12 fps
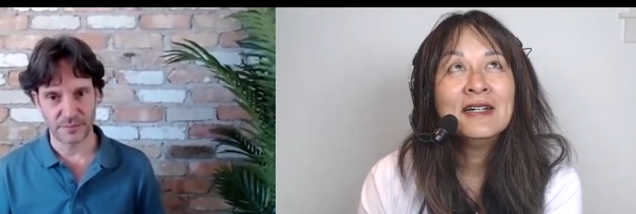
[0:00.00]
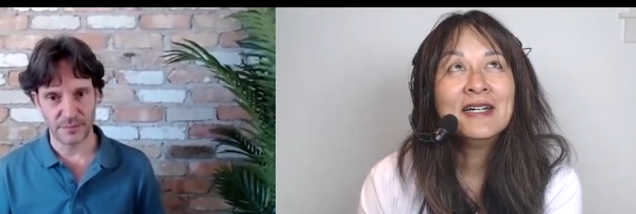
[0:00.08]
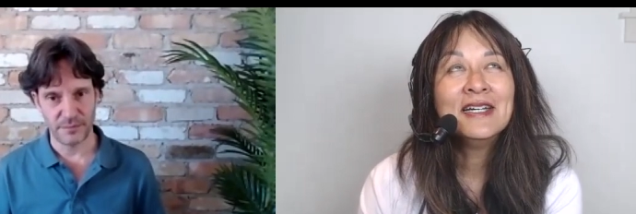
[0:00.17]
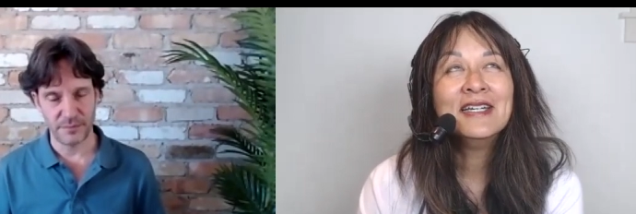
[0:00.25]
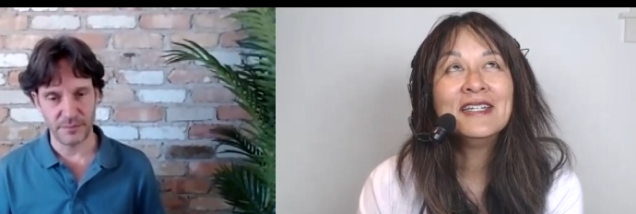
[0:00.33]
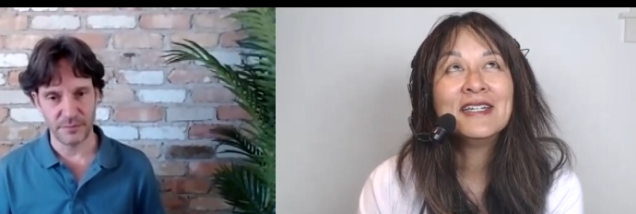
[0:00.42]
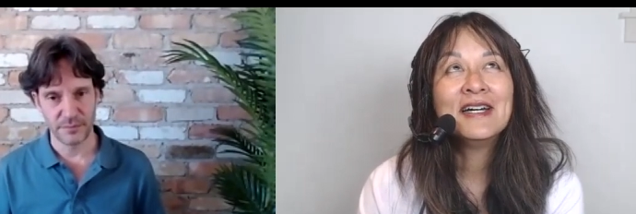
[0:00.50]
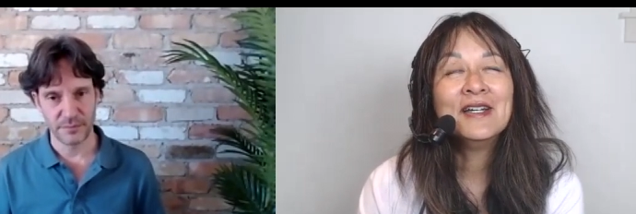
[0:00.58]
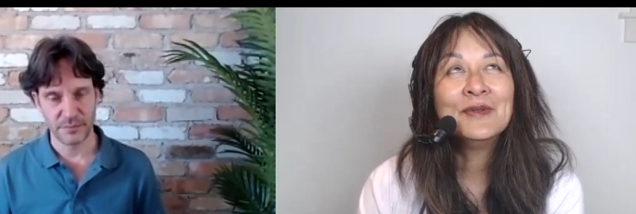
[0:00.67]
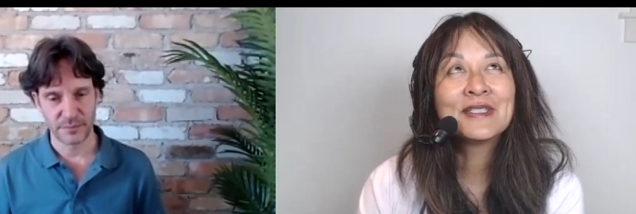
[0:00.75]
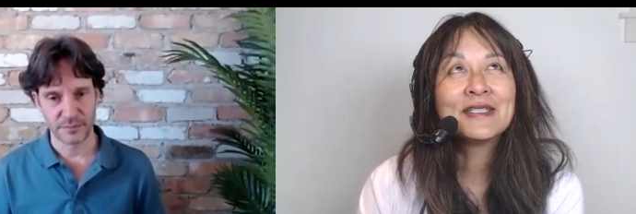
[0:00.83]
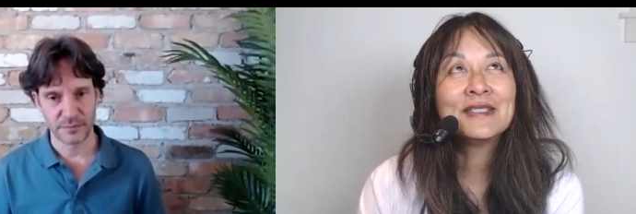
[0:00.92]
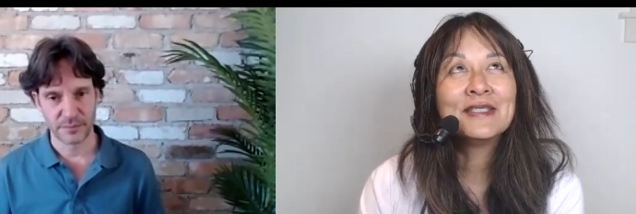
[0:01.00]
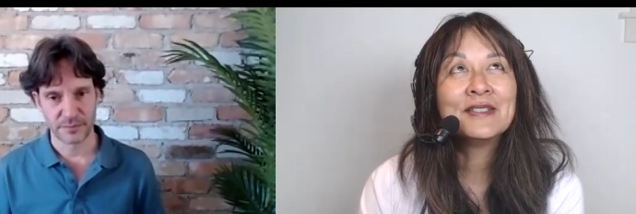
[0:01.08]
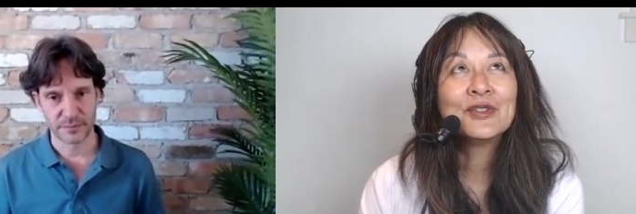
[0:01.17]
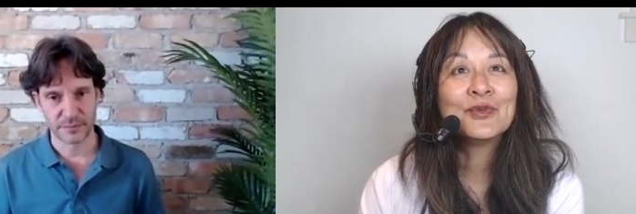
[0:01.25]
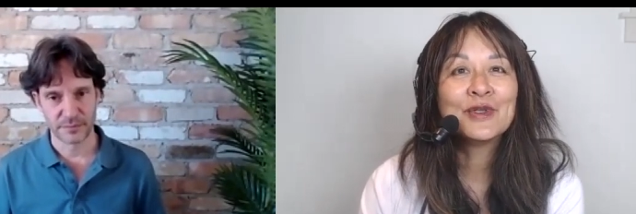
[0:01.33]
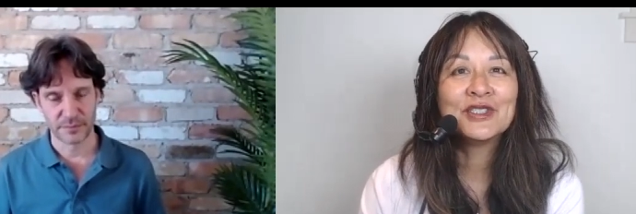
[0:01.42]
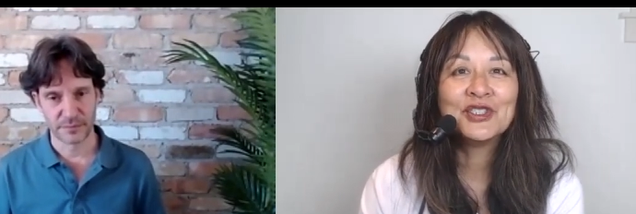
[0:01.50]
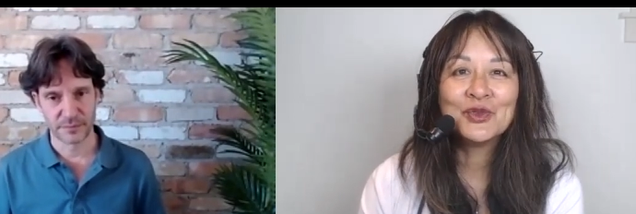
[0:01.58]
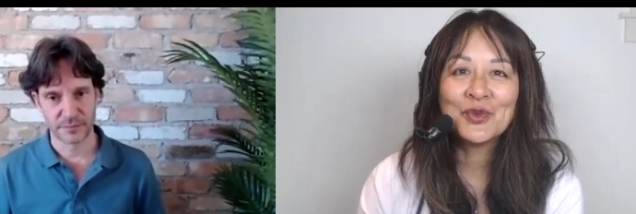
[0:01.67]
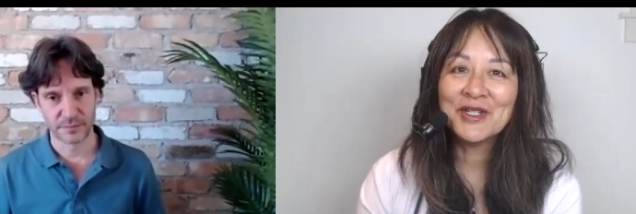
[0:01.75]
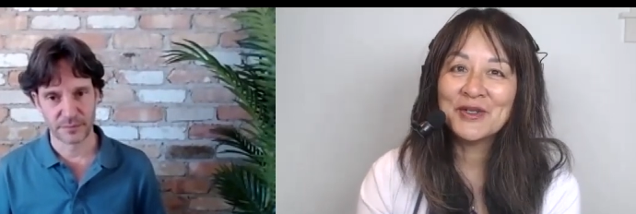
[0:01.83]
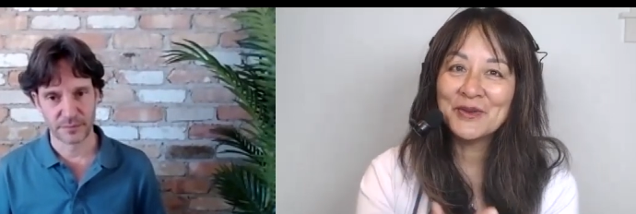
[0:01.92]
Speaker 1: I, I was listening to Reggie
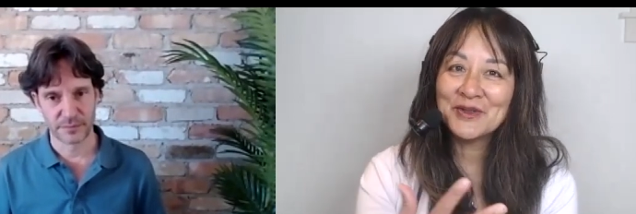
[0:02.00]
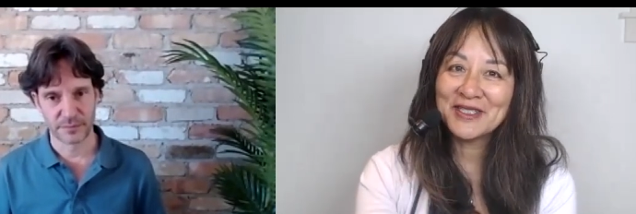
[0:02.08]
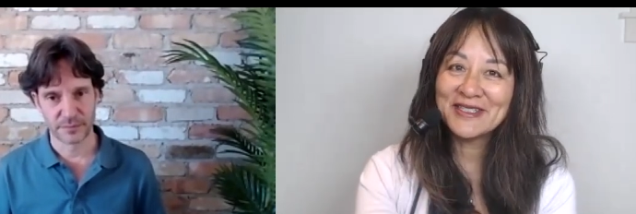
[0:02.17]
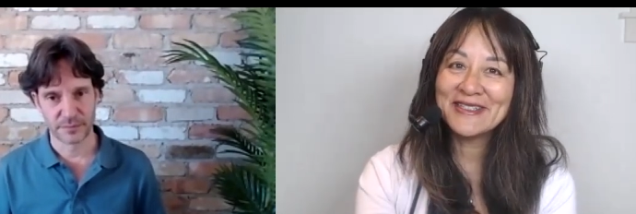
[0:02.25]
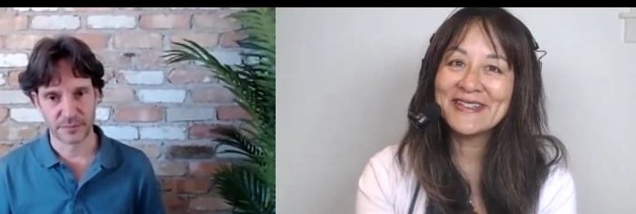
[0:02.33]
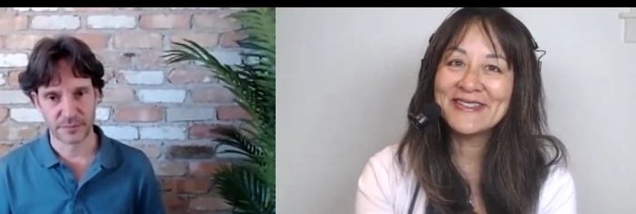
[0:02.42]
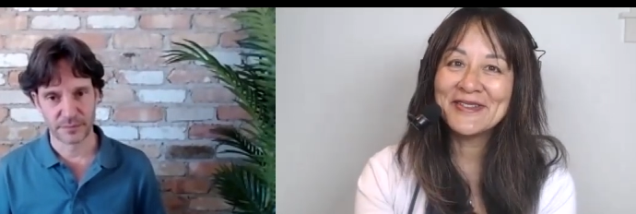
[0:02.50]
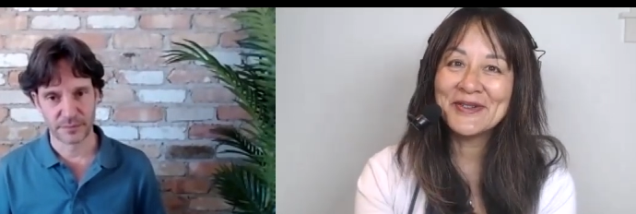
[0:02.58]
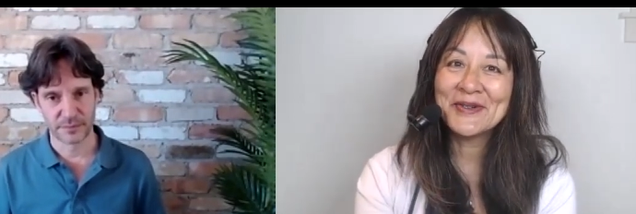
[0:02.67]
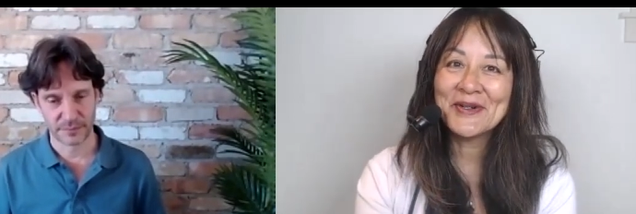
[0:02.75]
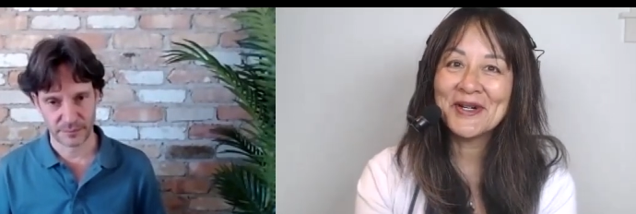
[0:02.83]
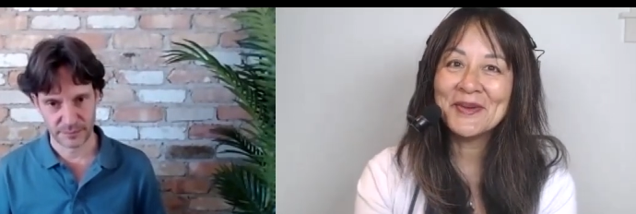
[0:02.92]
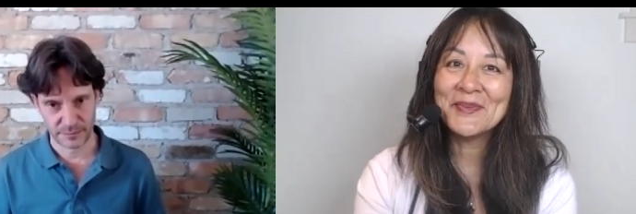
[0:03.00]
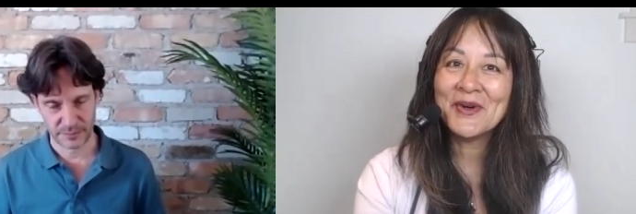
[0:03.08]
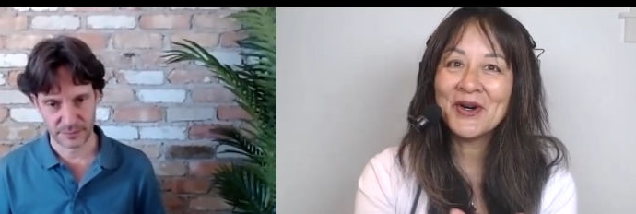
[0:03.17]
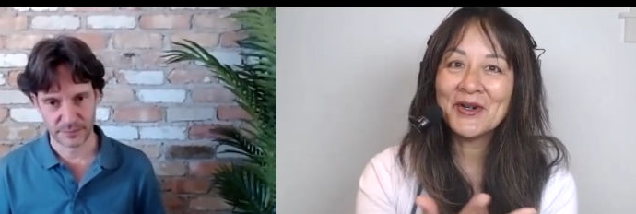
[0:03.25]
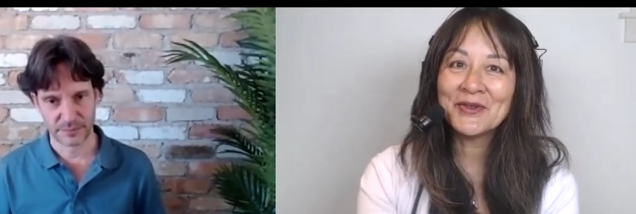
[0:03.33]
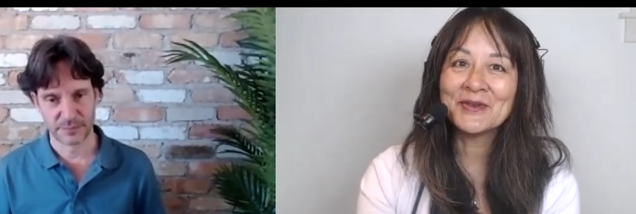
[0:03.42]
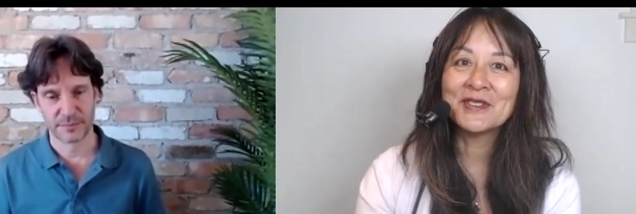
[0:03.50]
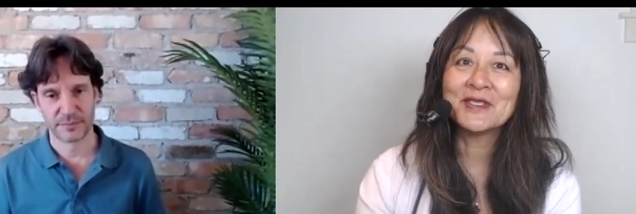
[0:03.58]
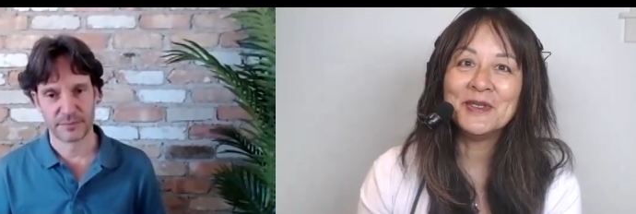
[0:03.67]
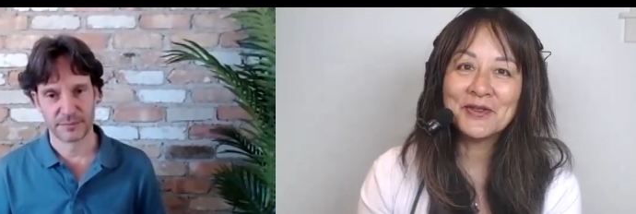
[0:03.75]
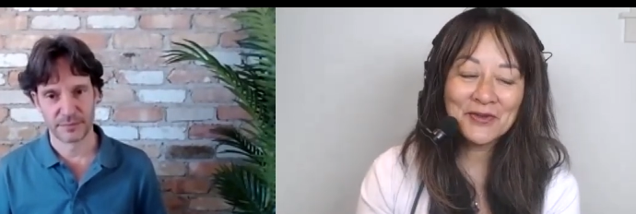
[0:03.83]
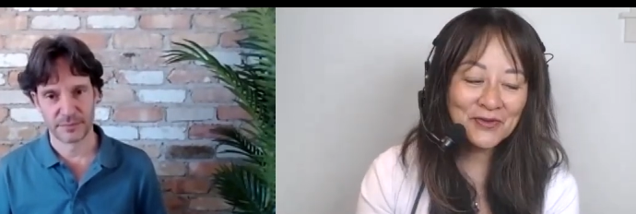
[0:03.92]
Ray, who's another um, author and
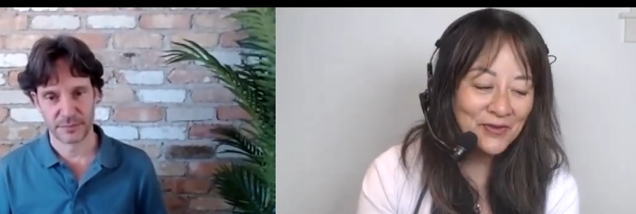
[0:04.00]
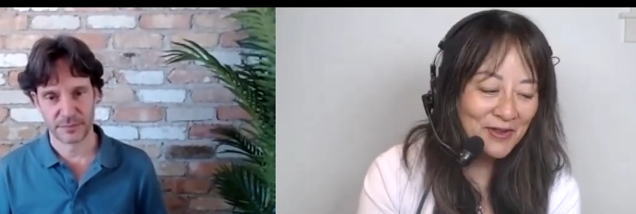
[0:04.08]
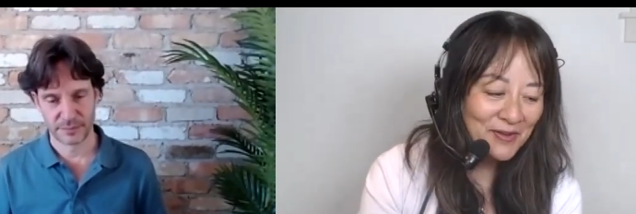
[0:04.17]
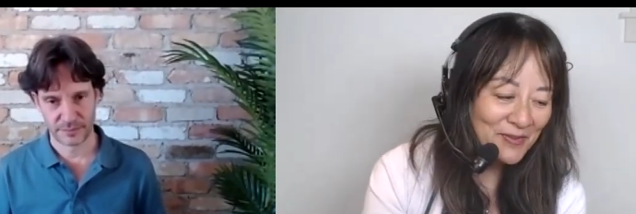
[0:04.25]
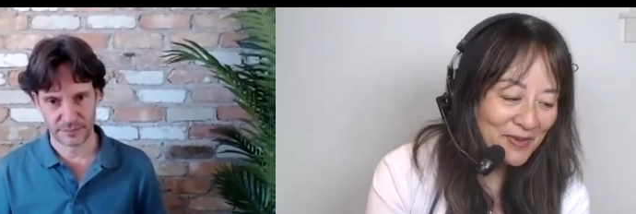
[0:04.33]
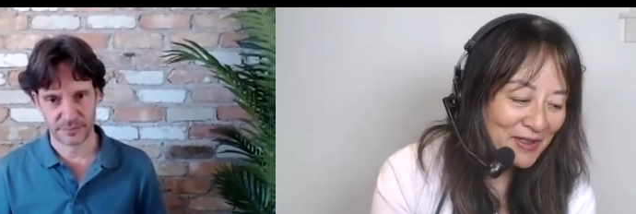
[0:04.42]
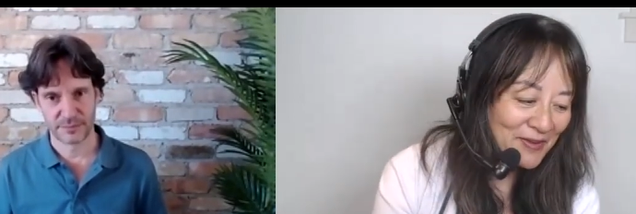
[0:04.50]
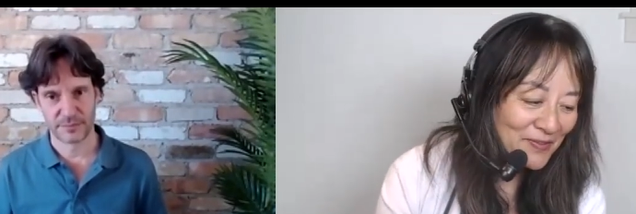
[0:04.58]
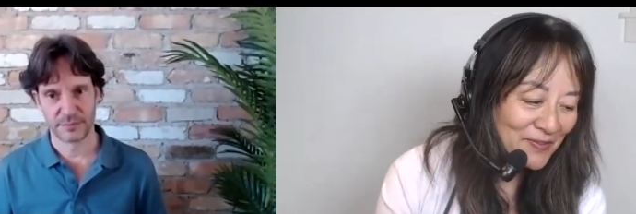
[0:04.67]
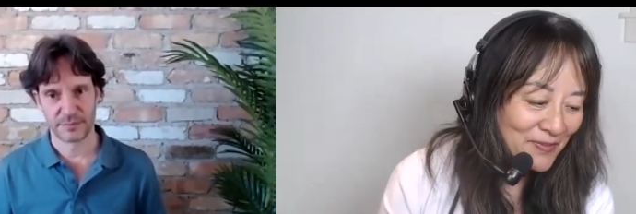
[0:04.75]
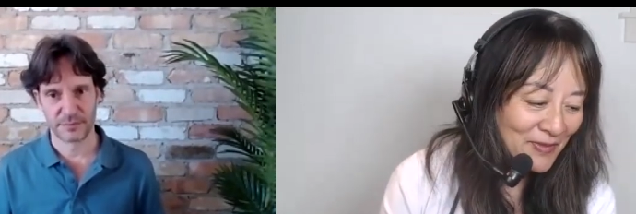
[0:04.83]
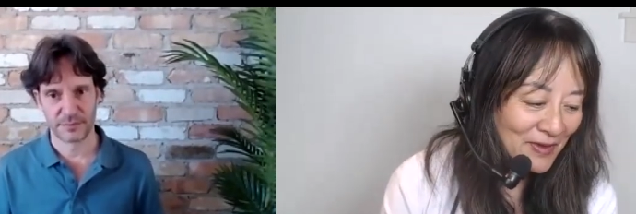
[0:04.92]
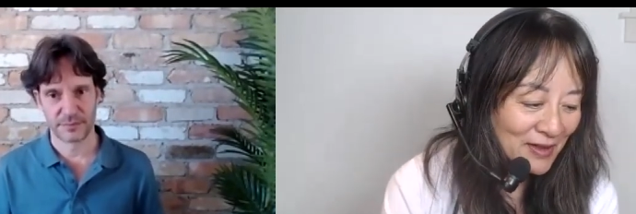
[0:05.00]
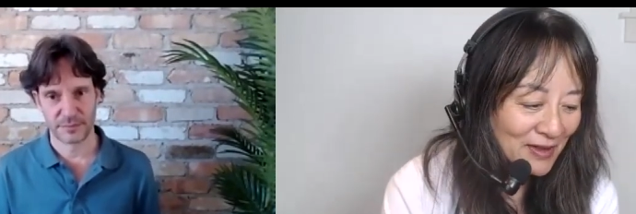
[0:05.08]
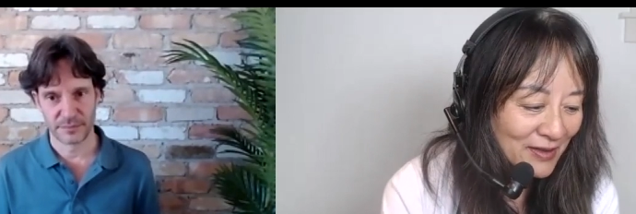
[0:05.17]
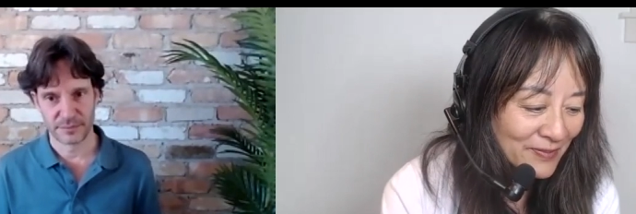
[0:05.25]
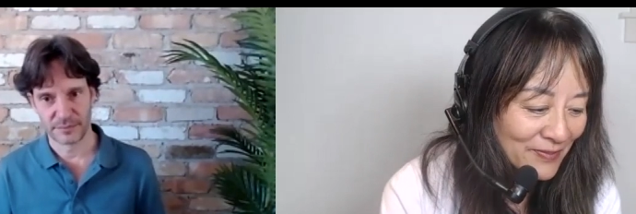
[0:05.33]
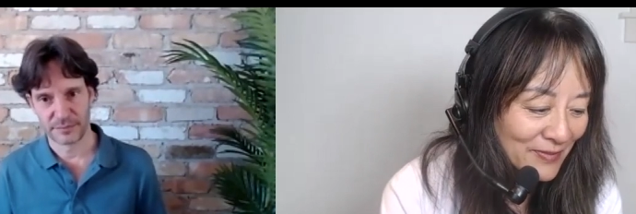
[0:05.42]
speaker from um, the